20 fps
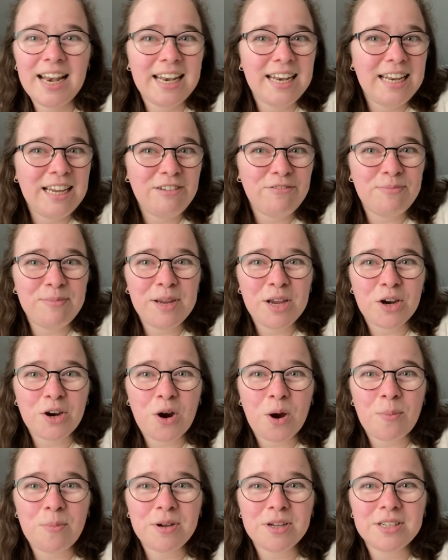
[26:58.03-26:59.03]
leave me a
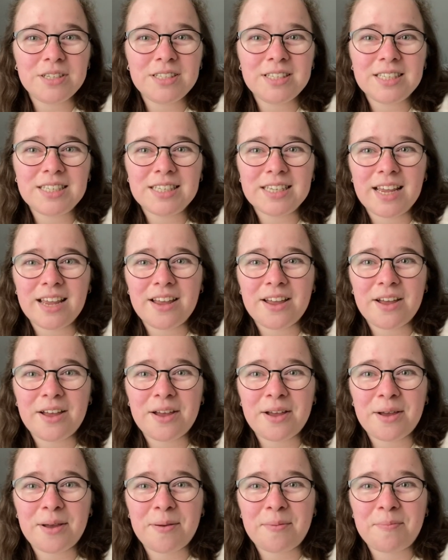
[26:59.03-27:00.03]
comment
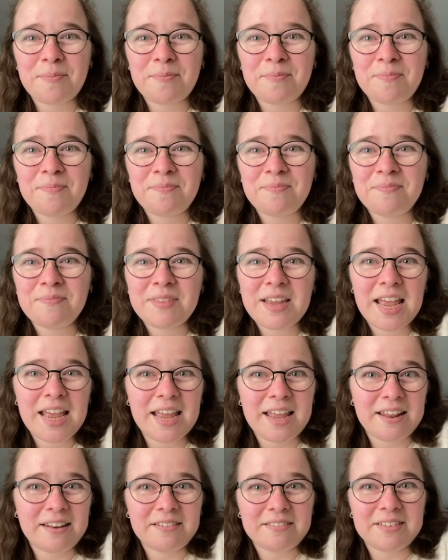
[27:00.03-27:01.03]

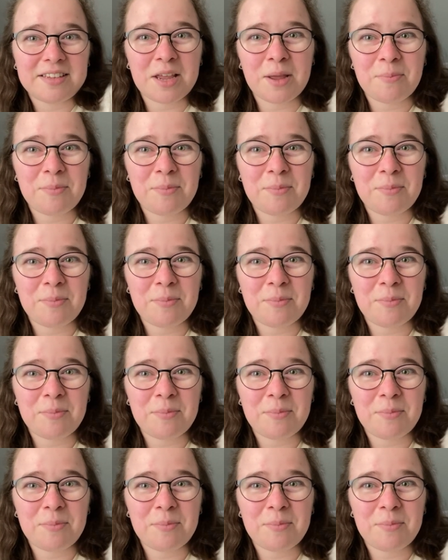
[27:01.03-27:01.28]
and tell